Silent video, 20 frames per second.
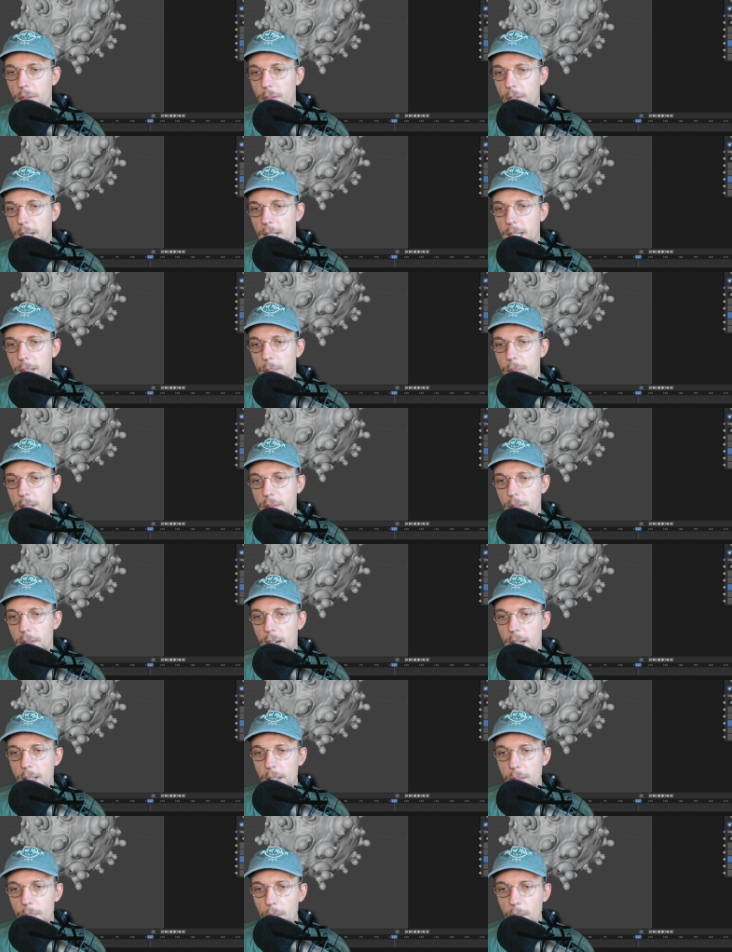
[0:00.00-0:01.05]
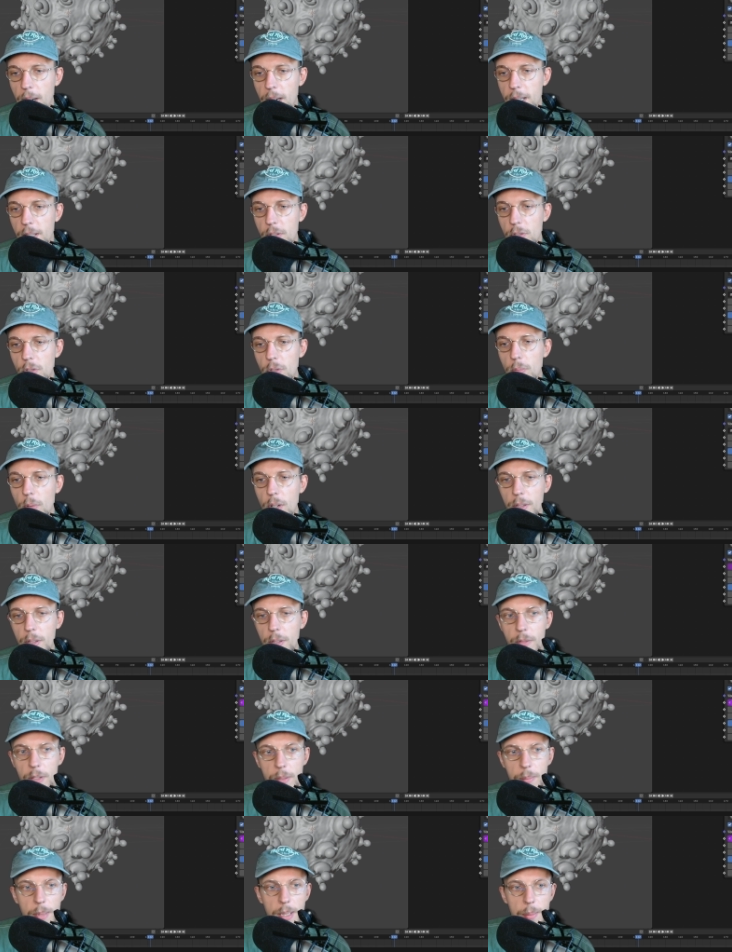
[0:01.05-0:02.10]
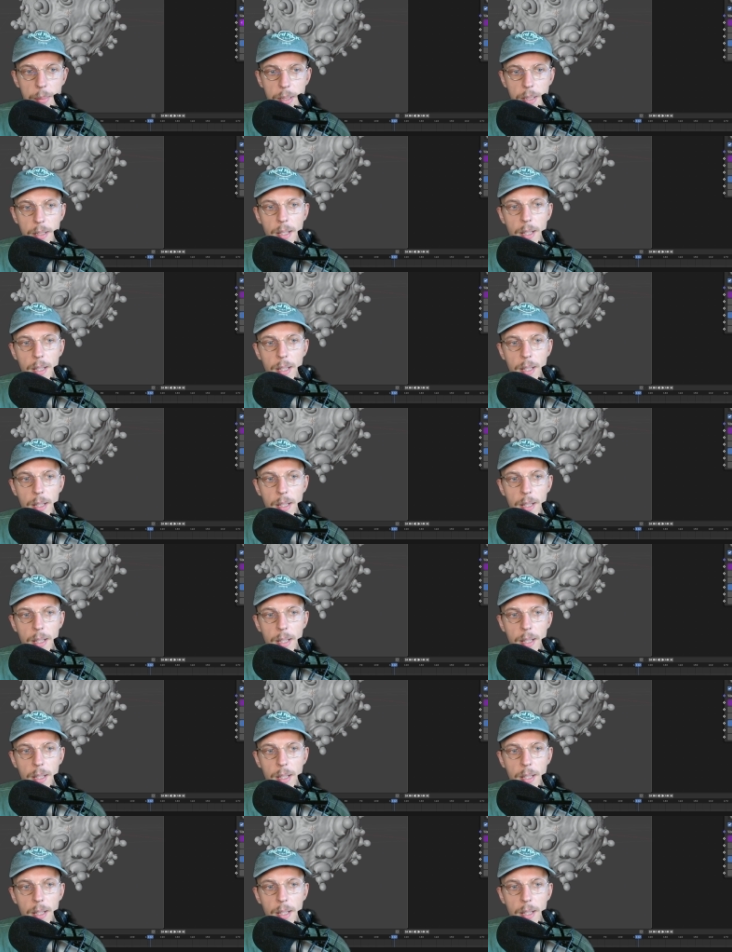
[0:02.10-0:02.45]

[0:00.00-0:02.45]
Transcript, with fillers: frame divided by two hundred maybe.